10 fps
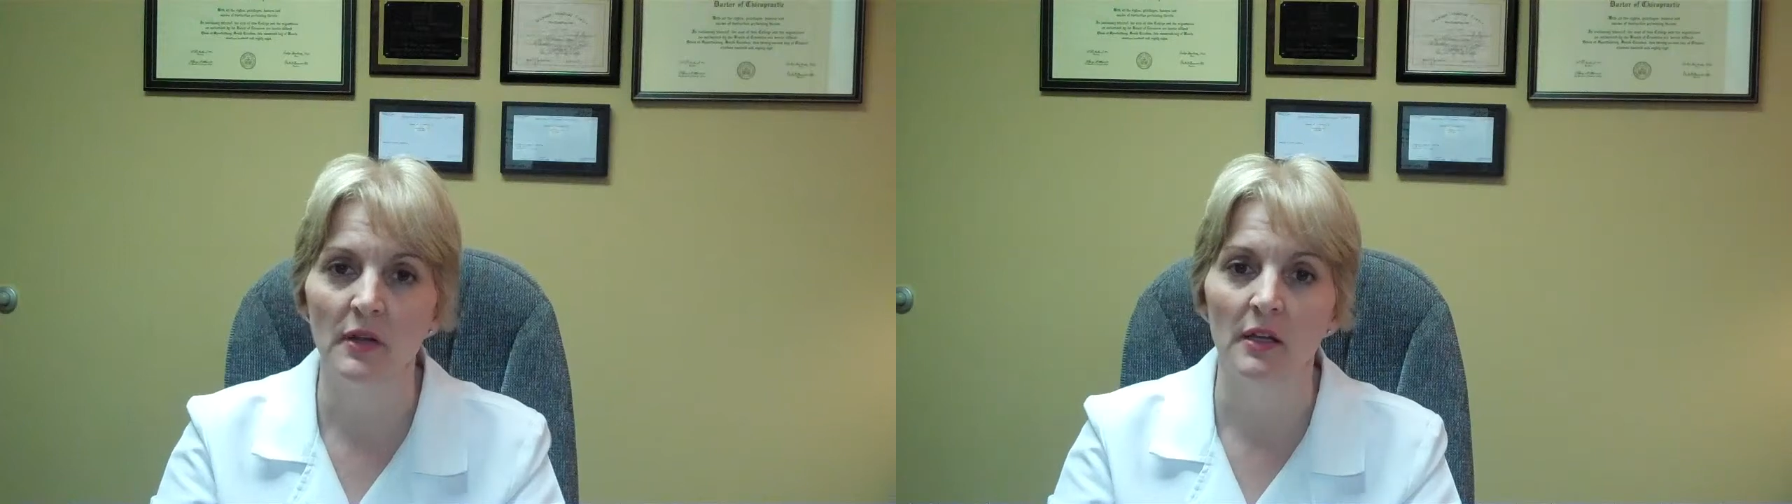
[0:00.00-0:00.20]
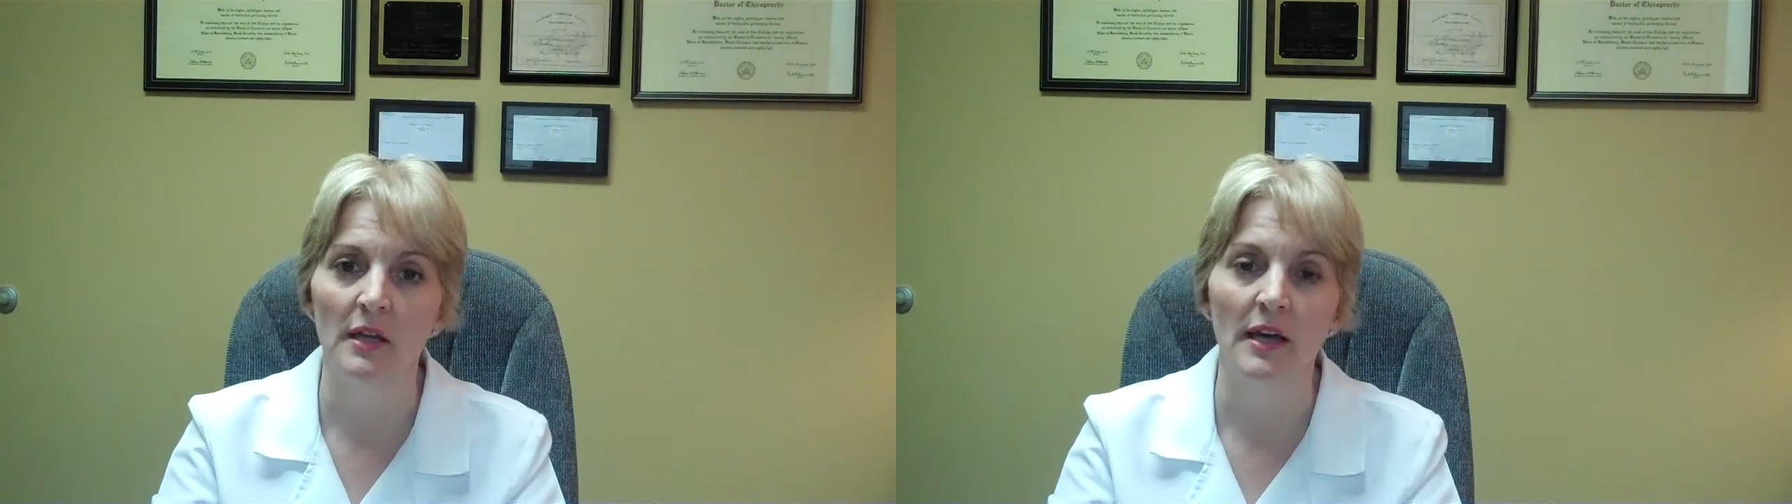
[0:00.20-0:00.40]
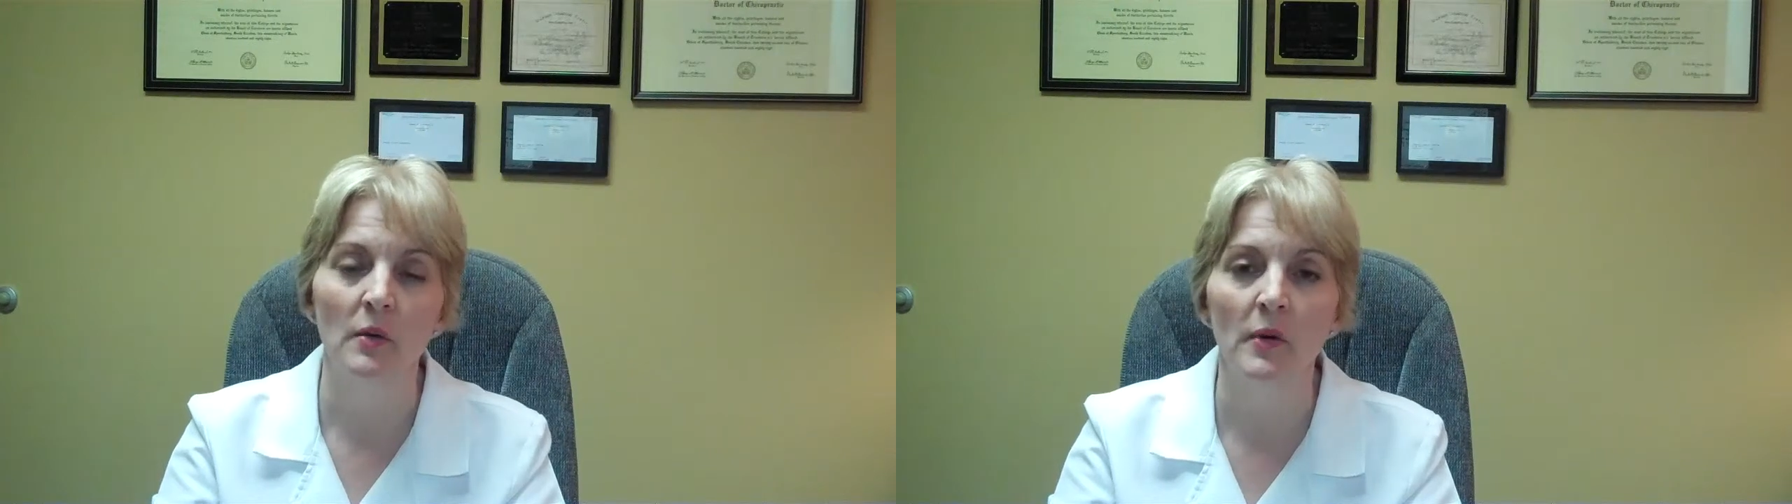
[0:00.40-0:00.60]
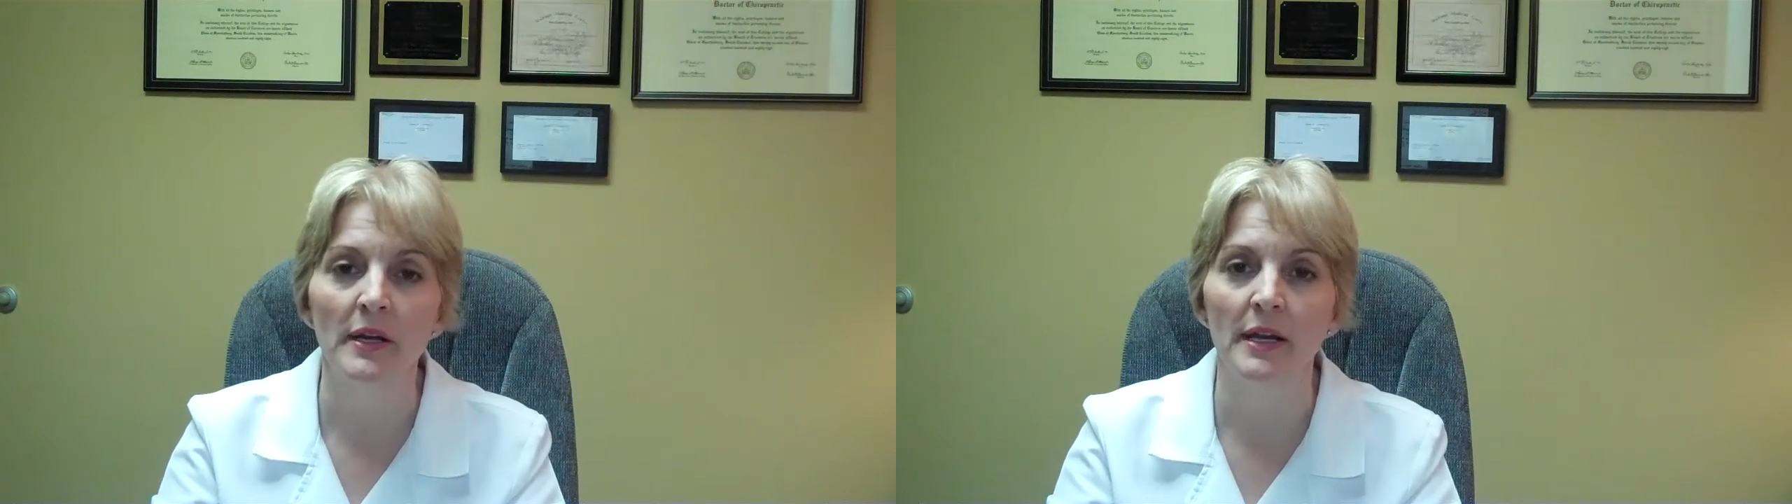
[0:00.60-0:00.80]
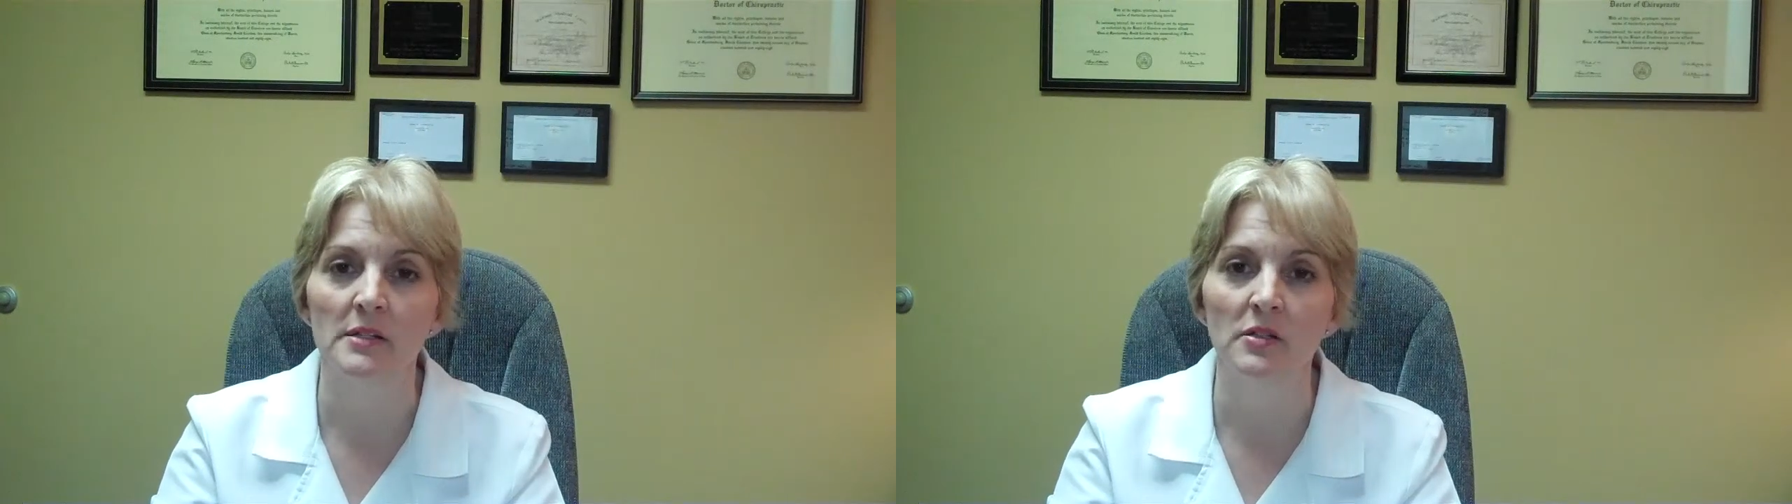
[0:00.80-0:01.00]
a lot of what
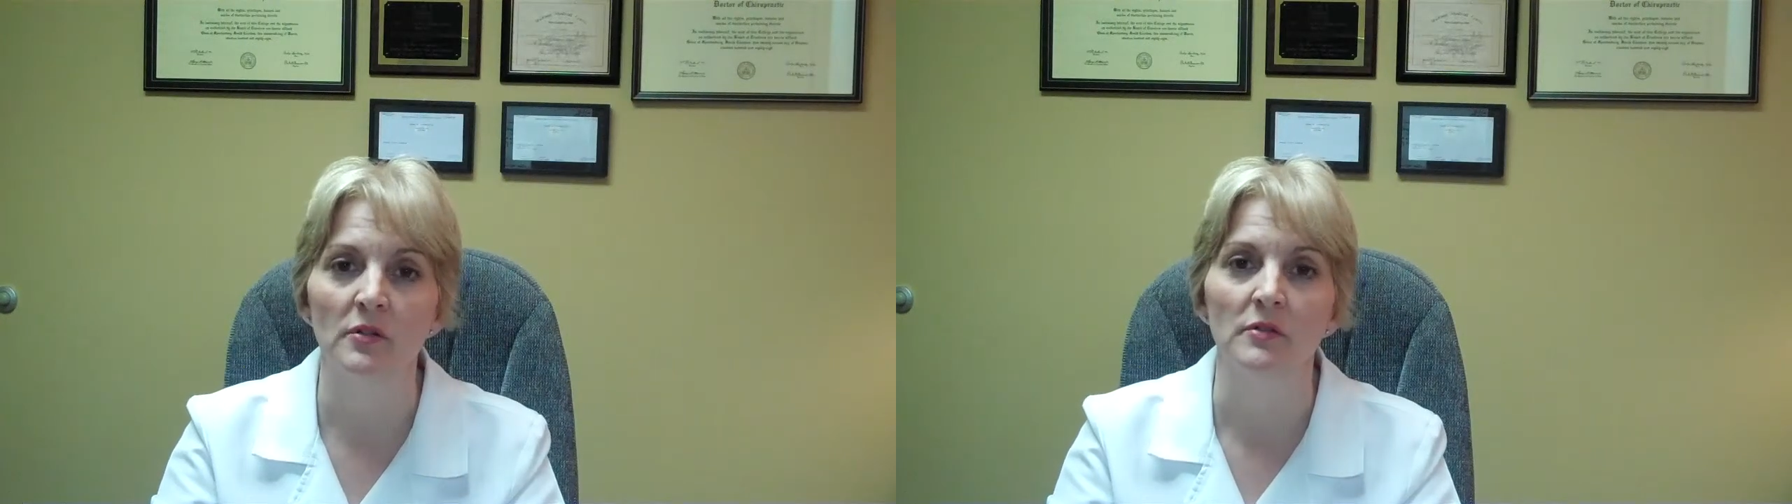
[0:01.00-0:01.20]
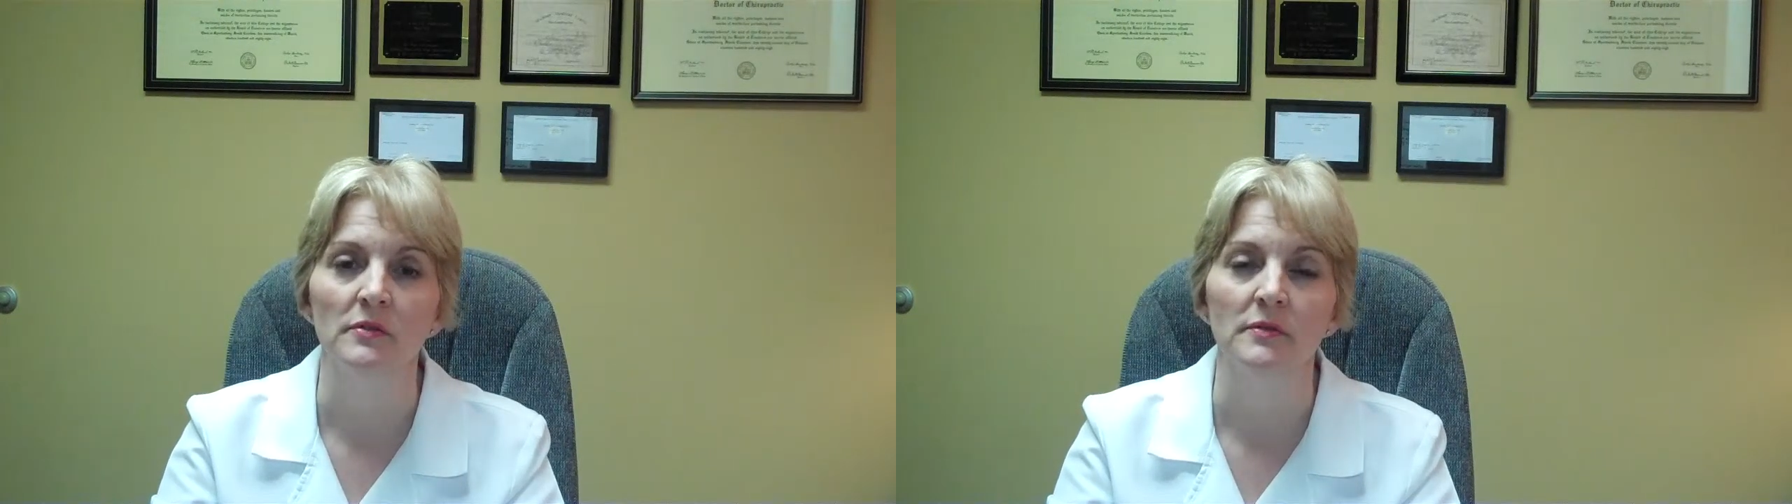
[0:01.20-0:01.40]
I do.